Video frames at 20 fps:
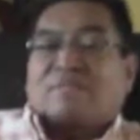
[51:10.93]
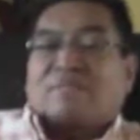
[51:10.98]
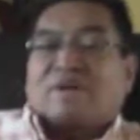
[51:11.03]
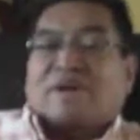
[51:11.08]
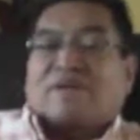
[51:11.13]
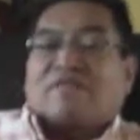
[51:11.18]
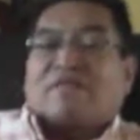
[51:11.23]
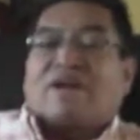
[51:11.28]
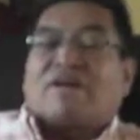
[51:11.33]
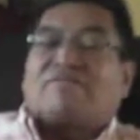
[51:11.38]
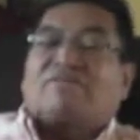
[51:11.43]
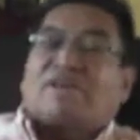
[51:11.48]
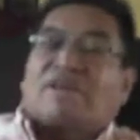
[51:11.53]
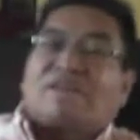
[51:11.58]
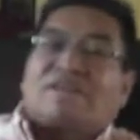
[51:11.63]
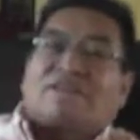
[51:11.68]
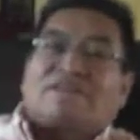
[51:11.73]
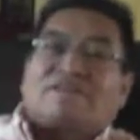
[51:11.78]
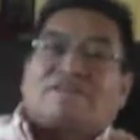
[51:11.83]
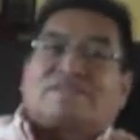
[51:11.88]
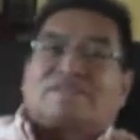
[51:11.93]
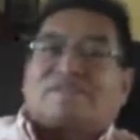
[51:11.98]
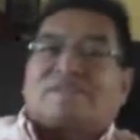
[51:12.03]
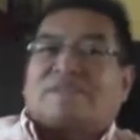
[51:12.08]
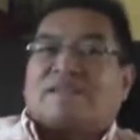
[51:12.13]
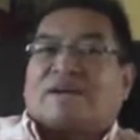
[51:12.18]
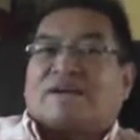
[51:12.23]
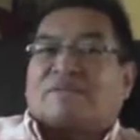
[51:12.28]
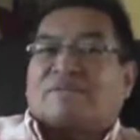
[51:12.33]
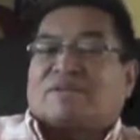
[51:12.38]
my grandfather used to
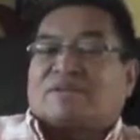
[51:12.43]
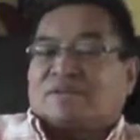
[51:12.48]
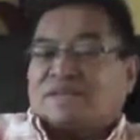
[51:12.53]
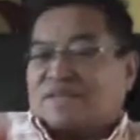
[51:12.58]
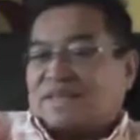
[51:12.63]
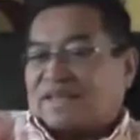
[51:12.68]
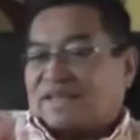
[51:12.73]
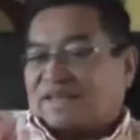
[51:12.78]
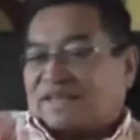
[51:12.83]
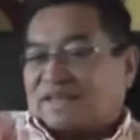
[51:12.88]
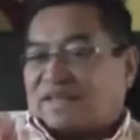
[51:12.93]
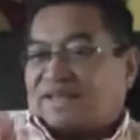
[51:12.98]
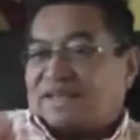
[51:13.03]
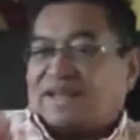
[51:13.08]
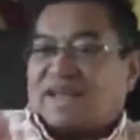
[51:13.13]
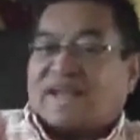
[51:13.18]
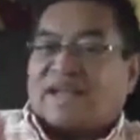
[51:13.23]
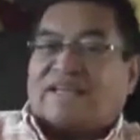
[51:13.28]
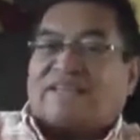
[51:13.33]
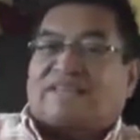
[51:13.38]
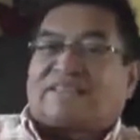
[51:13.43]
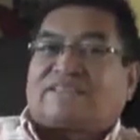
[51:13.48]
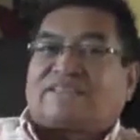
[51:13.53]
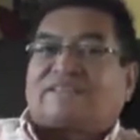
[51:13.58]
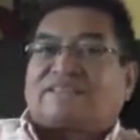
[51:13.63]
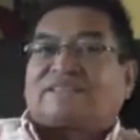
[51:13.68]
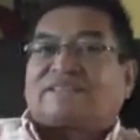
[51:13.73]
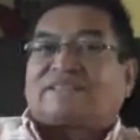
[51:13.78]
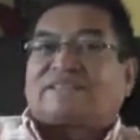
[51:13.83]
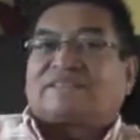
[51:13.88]
tell me, look at that ant.
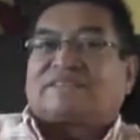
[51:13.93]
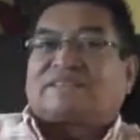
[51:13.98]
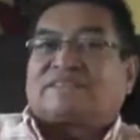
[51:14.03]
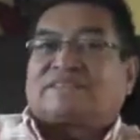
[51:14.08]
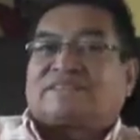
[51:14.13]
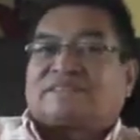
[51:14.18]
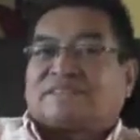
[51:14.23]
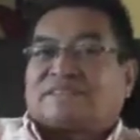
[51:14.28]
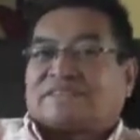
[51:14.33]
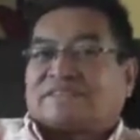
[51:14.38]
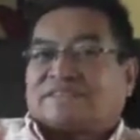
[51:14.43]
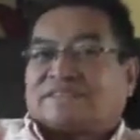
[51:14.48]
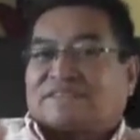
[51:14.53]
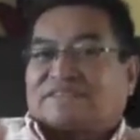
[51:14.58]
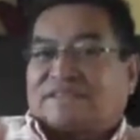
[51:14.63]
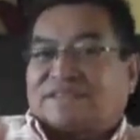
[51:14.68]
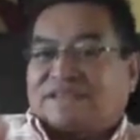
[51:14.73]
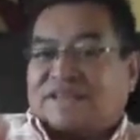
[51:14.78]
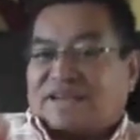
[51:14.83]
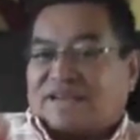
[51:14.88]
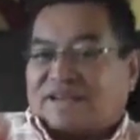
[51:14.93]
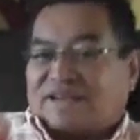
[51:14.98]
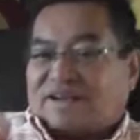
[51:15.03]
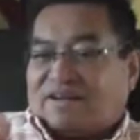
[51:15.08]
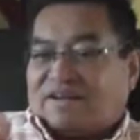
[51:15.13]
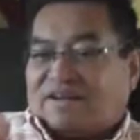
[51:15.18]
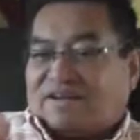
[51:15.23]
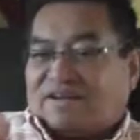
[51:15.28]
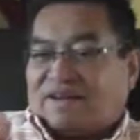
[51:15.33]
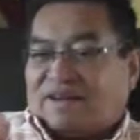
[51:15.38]
Look at
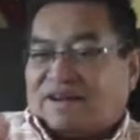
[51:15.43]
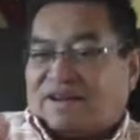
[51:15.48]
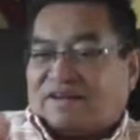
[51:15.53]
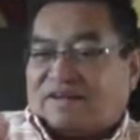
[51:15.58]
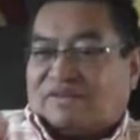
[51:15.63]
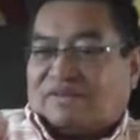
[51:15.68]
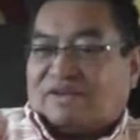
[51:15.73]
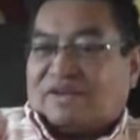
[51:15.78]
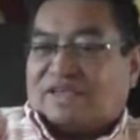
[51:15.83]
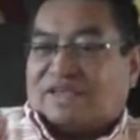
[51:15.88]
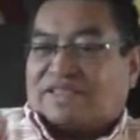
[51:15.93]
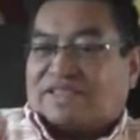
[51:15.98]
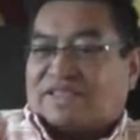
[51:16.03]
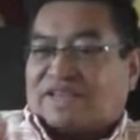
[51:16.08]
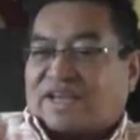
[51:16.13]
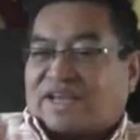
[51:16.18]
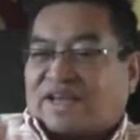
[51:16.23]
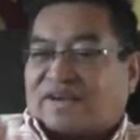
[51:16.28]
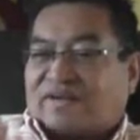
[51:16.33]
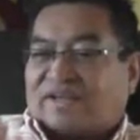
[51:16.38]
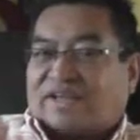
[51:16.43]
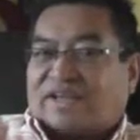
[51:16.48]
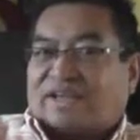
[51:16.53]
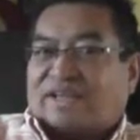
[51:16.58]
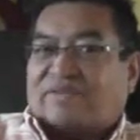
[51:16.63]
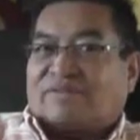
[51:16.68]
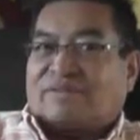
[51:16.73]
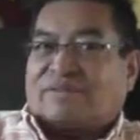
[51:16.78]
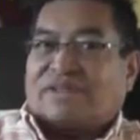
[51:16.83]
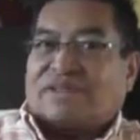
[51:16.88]
what it's
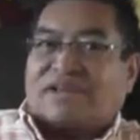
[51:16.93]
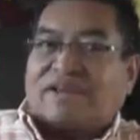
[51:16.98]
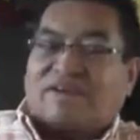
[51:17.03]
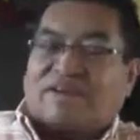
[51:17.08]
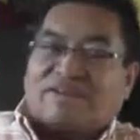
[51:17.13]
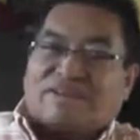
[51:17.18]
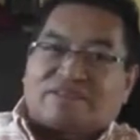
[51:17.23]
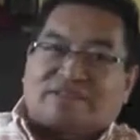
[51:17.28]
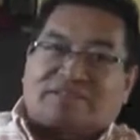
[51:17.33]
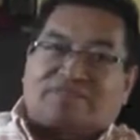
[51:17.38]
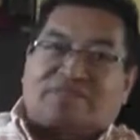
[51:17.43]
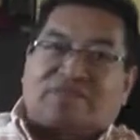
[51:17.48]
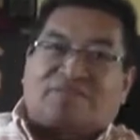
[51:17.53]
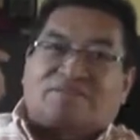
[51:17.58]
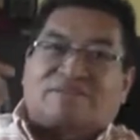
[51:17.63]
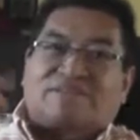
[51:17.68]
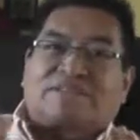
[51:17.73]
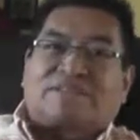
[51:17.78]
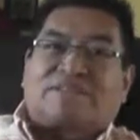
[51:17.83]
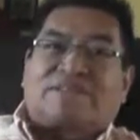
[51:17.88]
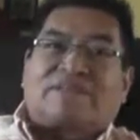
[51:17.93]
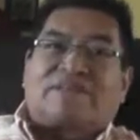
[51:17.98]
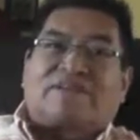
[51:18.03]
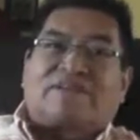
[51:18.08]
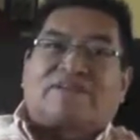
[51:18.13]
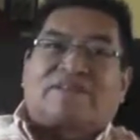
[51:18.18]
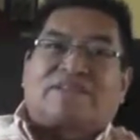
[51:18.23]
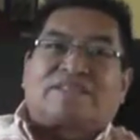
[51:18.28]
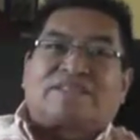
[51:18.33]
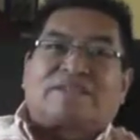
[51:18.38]
carrying. It was
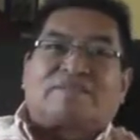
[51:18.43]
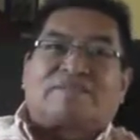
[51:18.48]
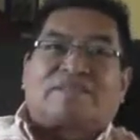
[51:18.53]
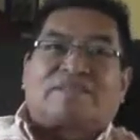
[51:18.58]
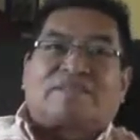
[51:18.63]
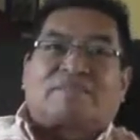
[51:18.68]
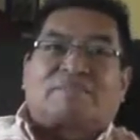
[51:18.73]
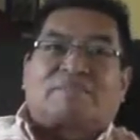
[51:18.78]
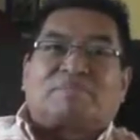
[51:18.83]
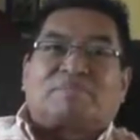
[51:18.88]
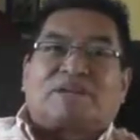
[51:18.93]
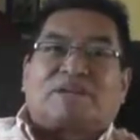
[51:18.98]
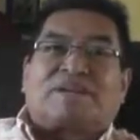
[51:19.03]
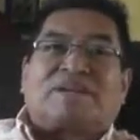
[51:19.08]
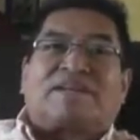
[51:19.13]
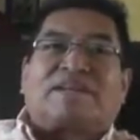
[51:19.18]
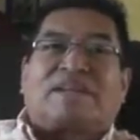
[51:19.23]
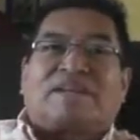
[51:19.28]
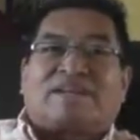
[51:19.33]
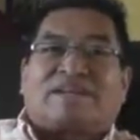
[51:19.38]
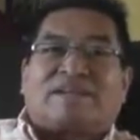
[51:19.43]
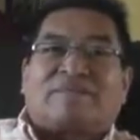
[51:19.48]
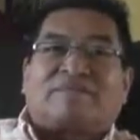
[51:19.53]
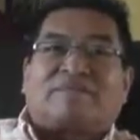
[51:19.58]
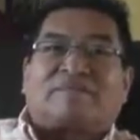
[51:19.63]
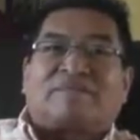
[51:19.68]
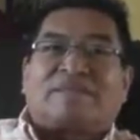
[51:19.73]
carrying something bigger than him.